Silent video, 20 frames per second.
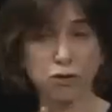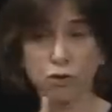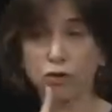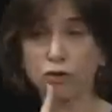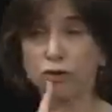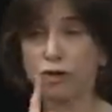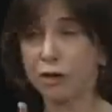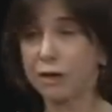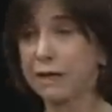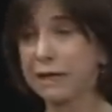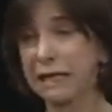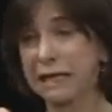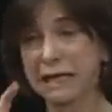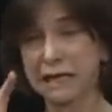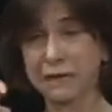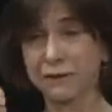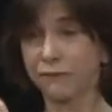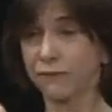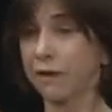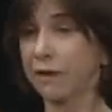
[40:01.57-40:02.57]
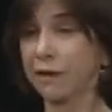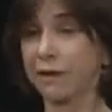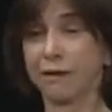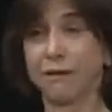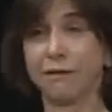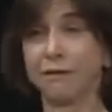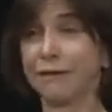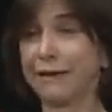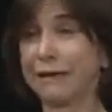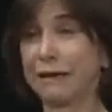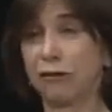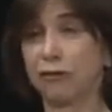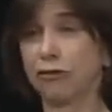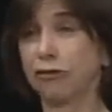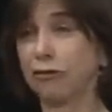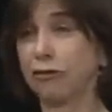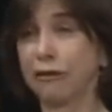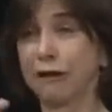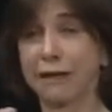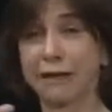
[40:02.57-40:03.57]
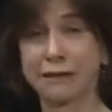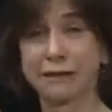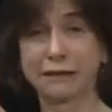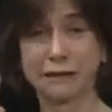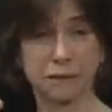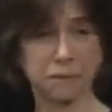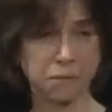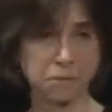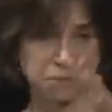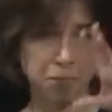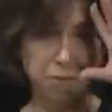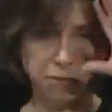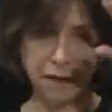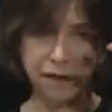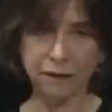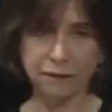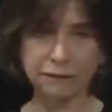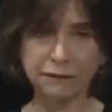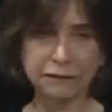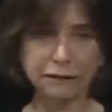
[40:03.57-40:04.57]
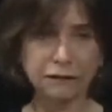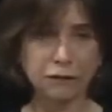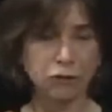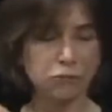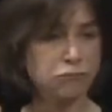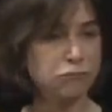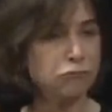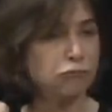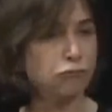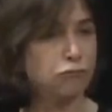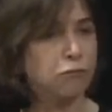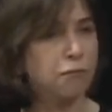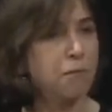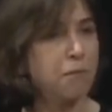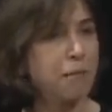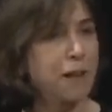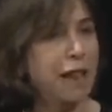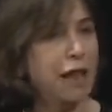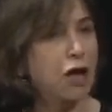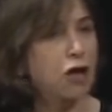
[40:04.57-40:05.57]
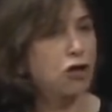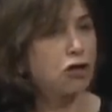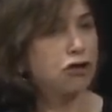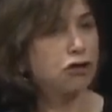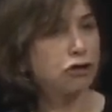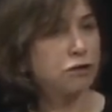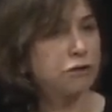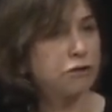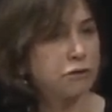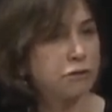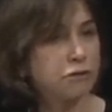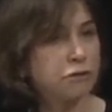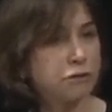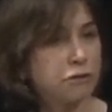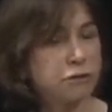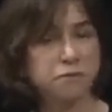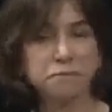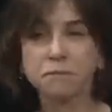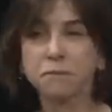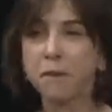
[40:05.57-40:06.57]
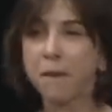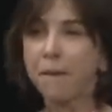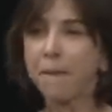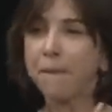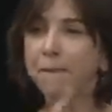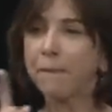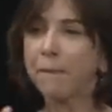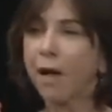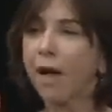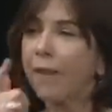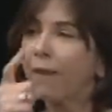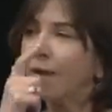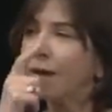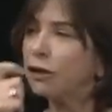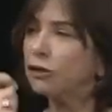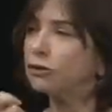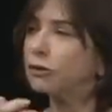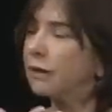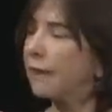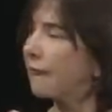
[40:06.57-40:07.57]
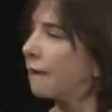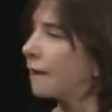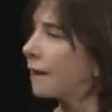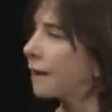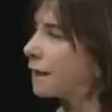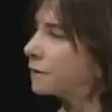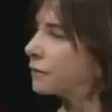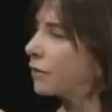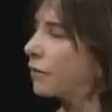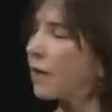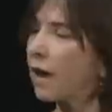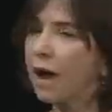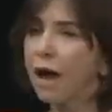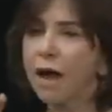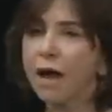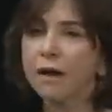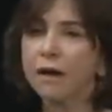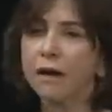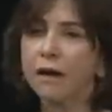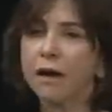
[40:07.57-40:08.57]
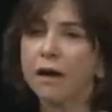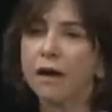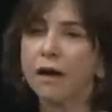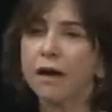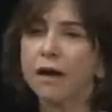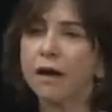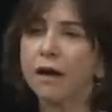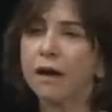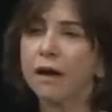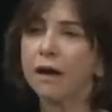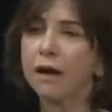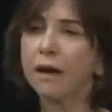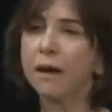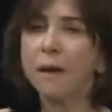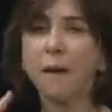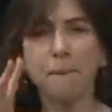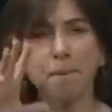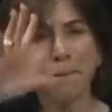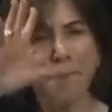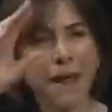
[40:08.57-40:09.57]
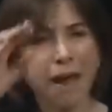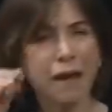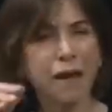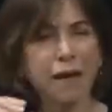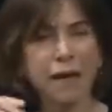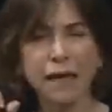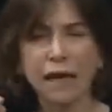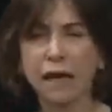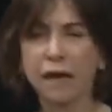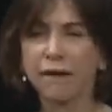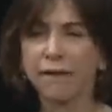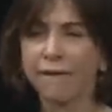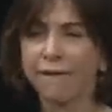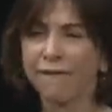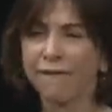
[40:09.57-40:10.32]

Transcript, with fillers: men and women are in how they interact with each other and, and how men become the strong players because of their experiences. And